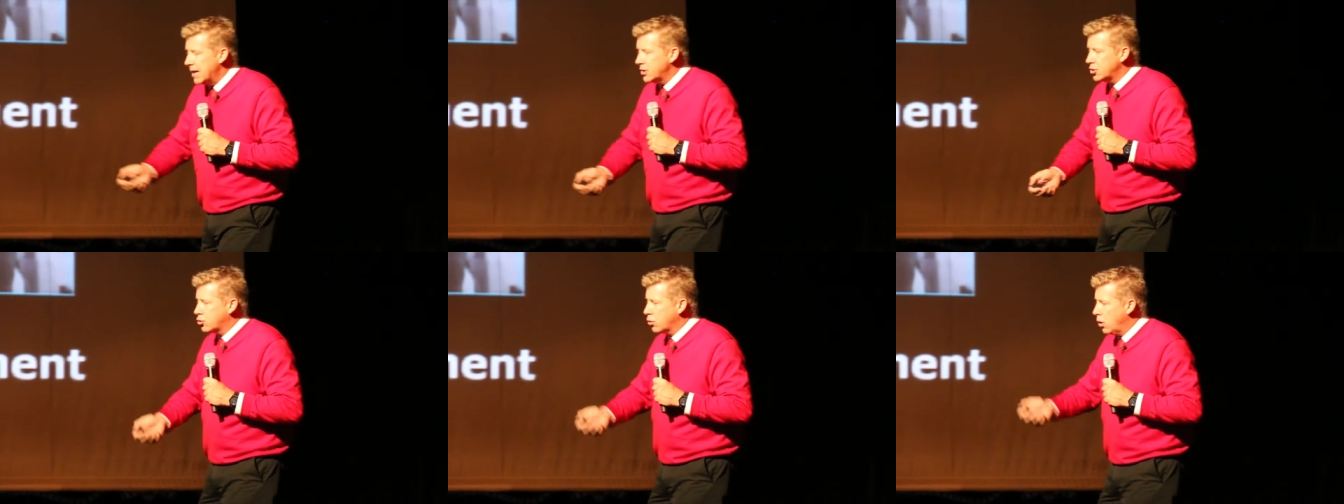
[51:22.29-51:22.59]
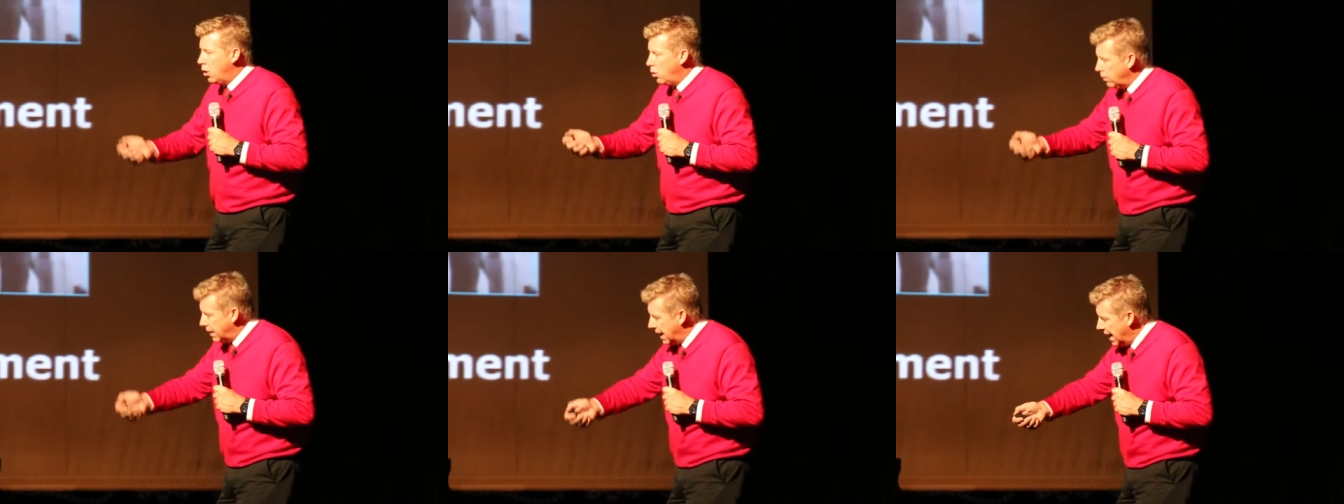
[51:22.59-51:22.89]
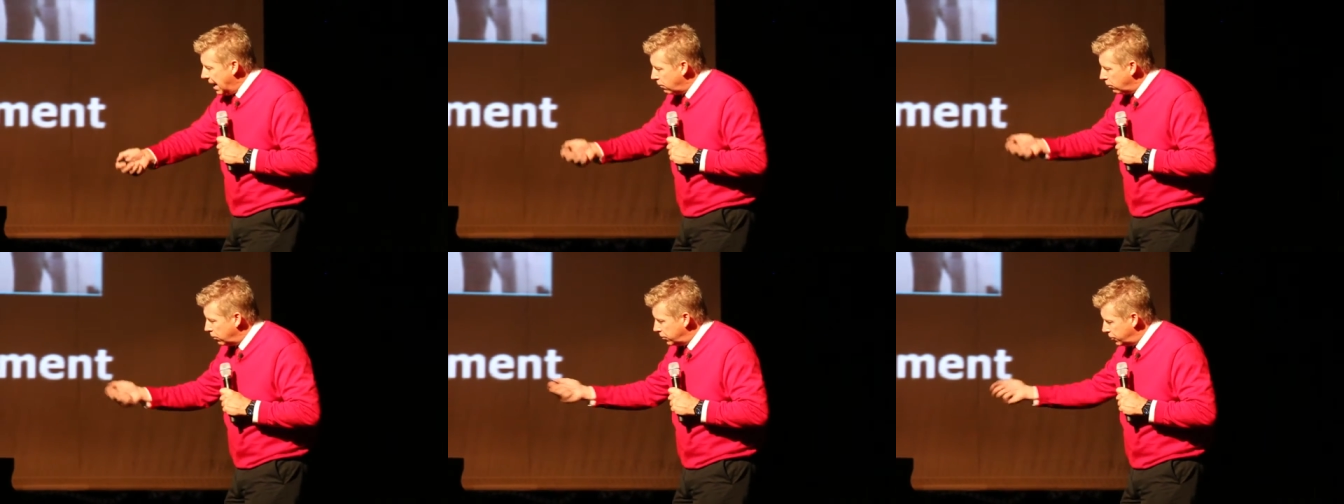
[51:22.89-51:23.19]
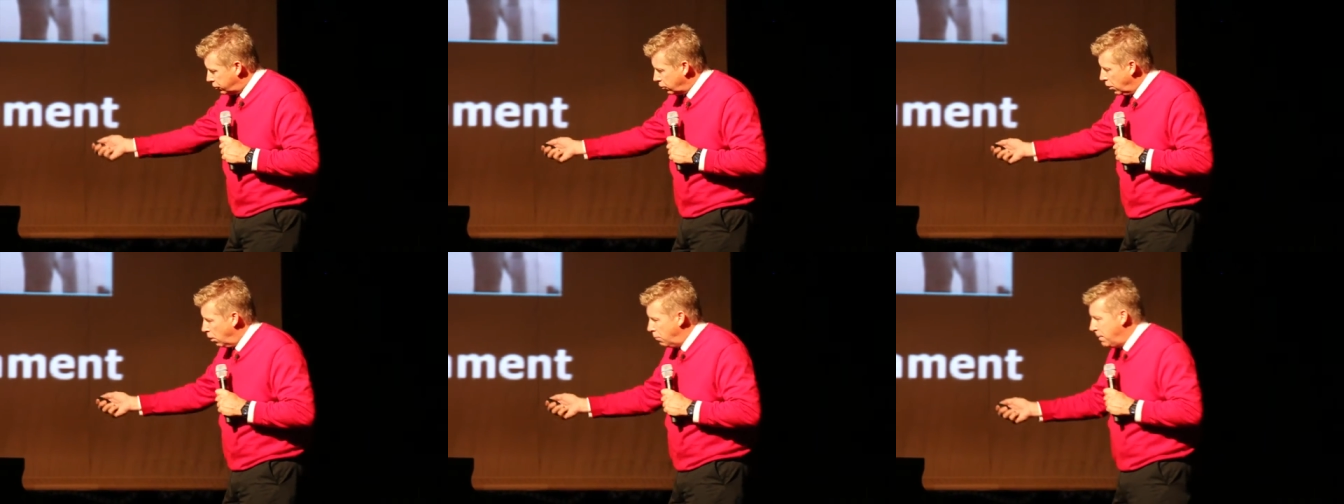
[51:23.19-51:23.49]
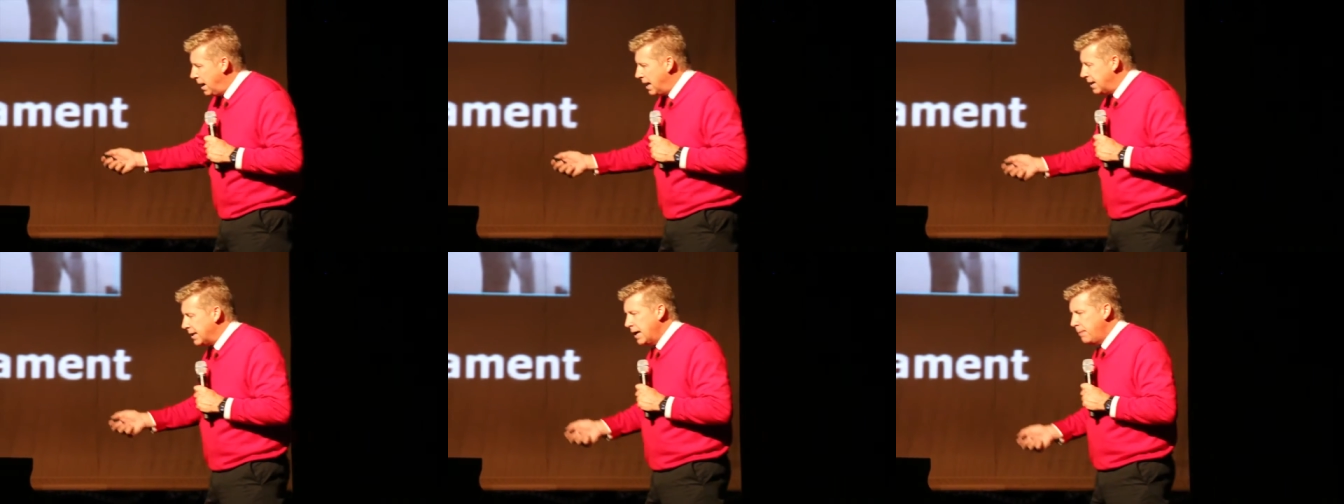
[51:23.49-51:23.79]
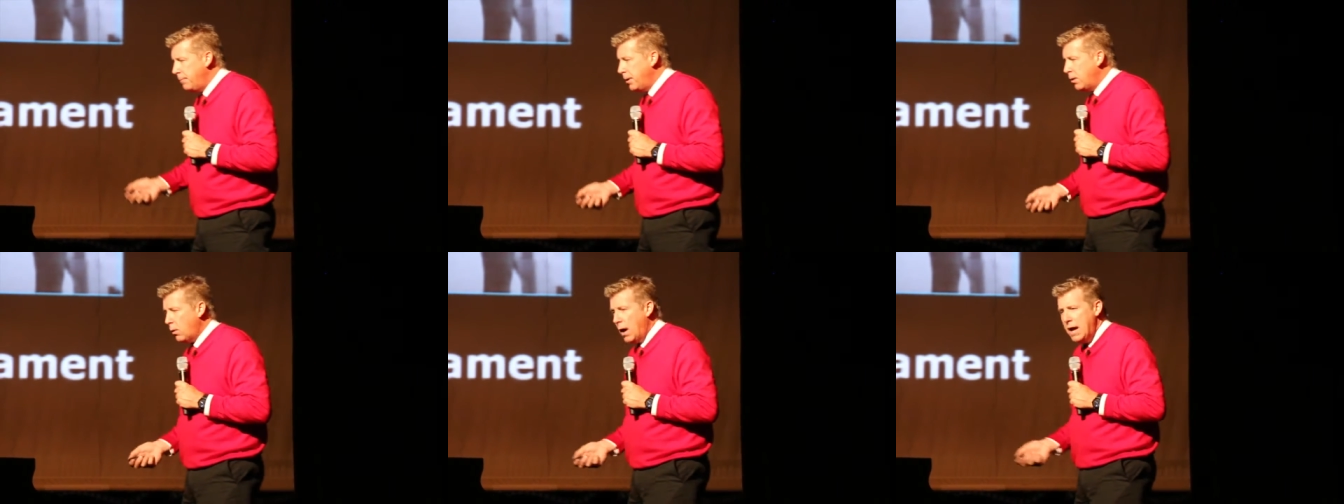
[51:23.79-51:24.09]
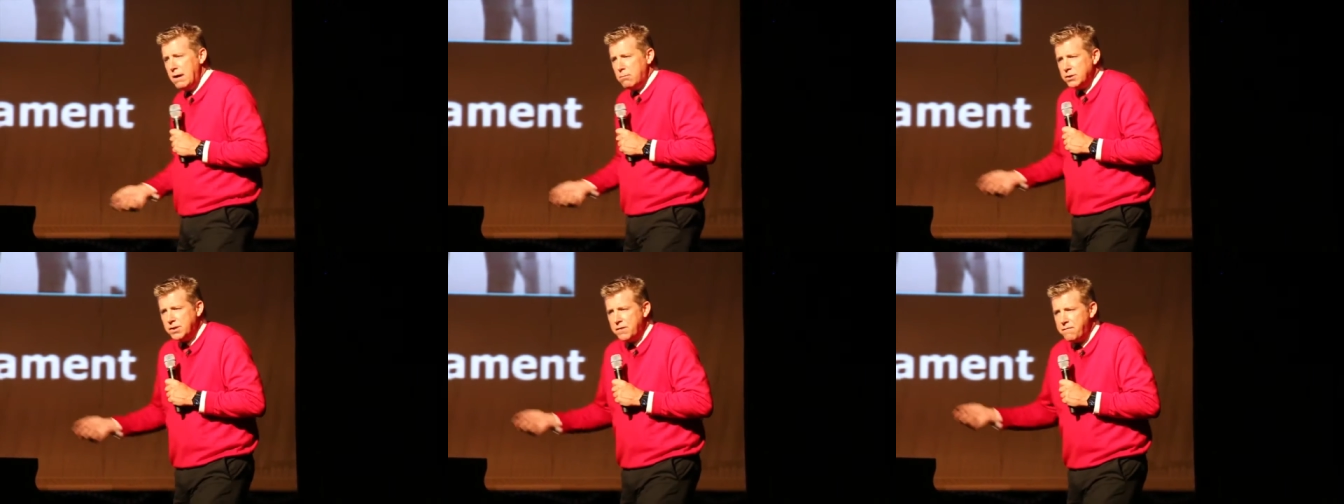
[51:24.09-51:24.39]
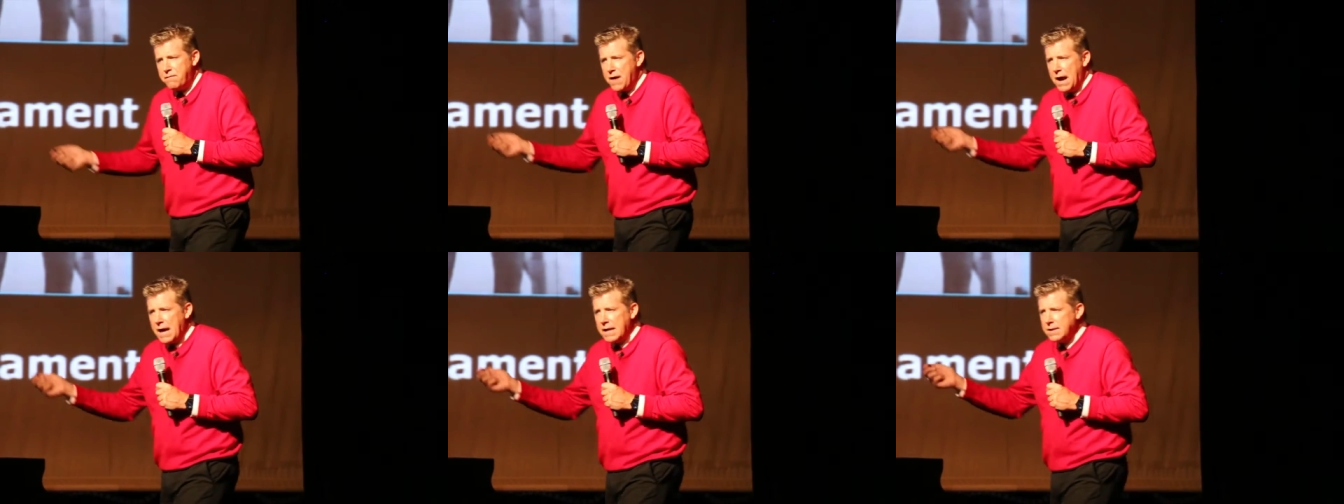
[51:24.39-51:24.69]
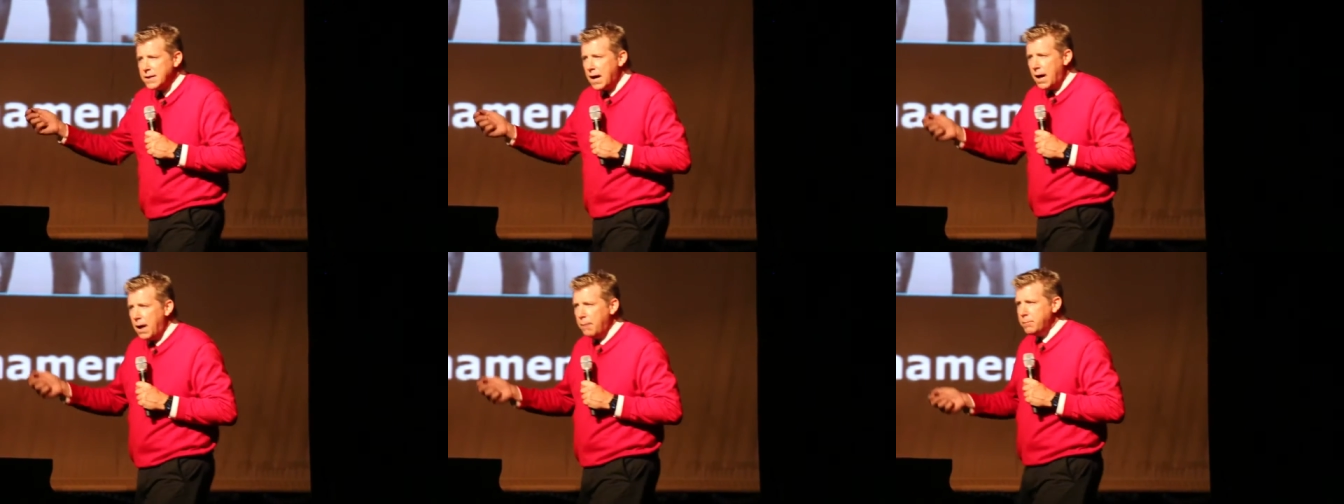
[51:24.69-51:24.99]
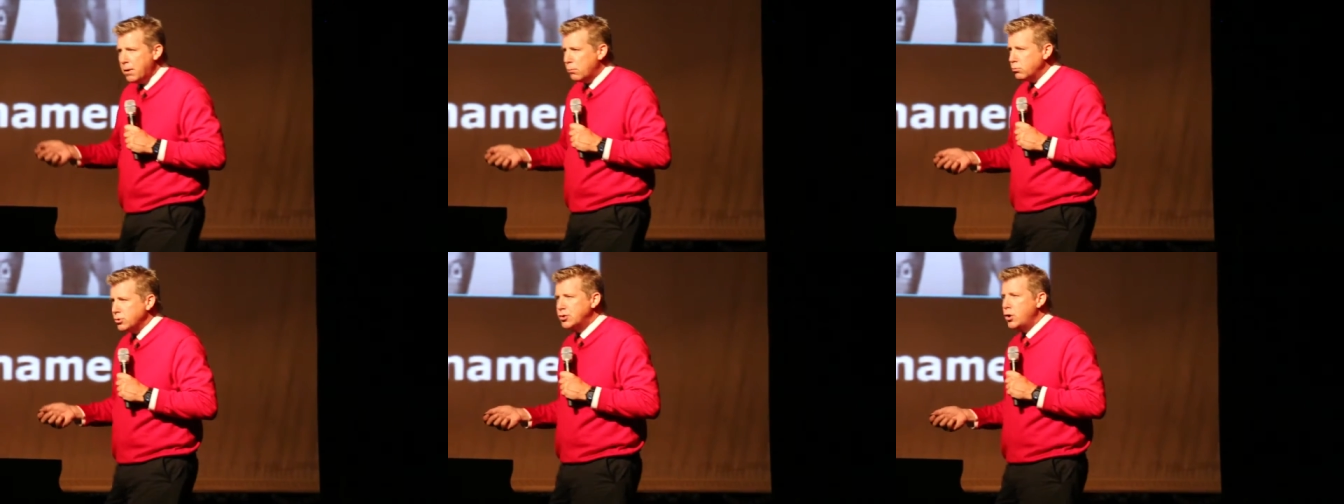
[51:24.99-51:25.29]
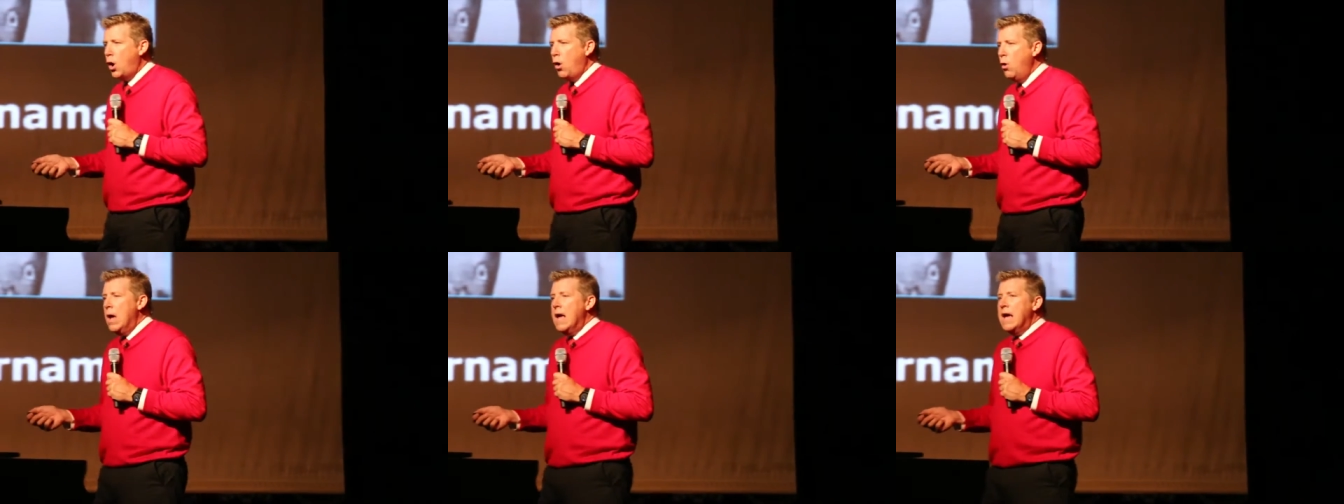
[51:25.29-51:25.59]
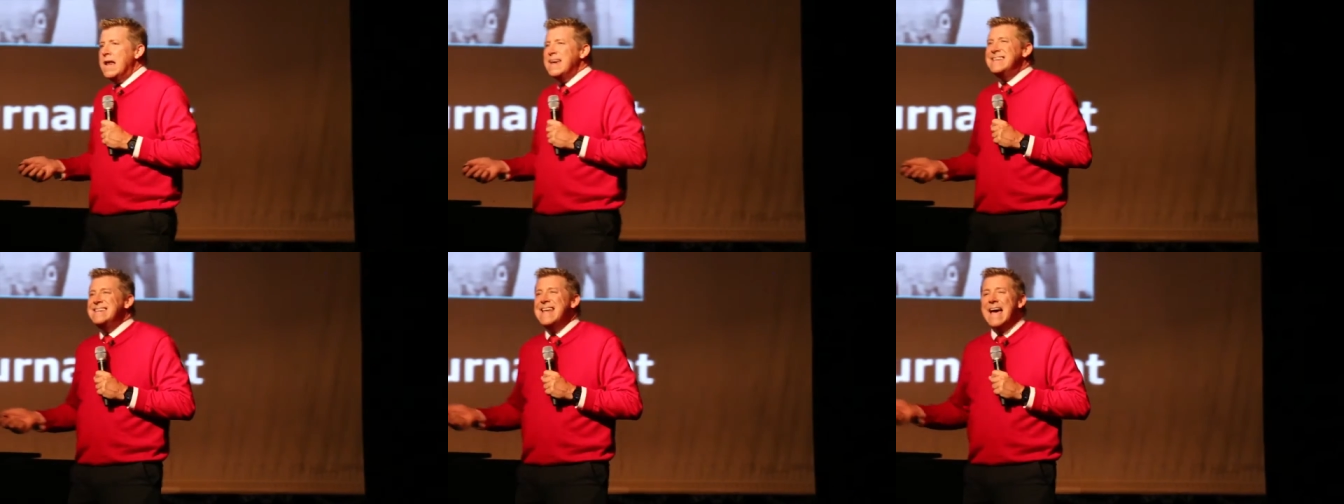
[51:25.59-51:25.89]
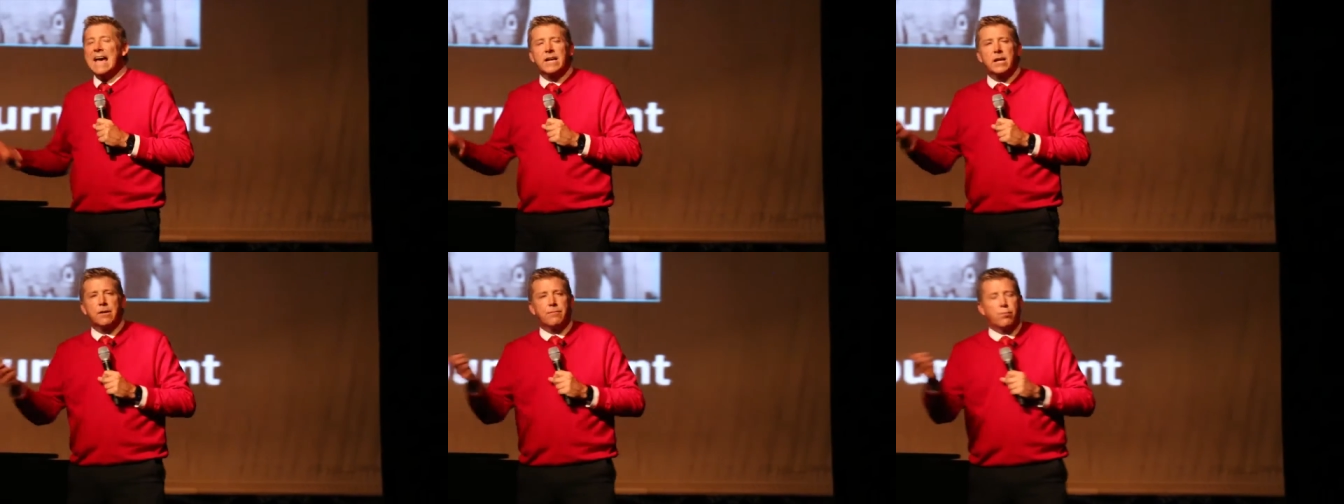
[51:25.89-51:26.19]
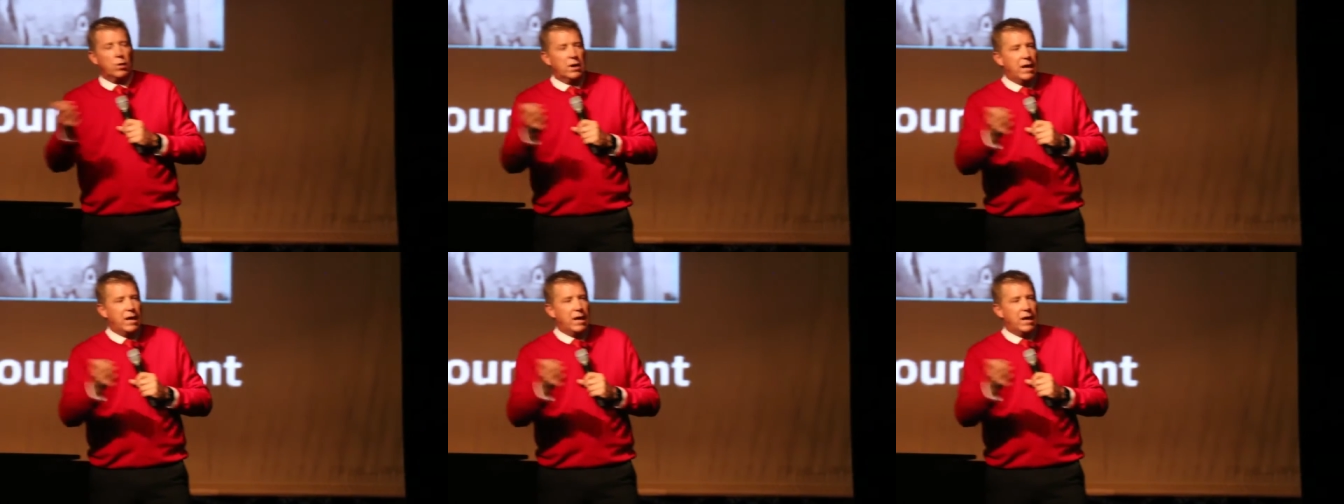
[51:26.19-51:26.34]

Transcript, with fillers: Castro. Castro met Hemingway. It was a fine time. There was no negative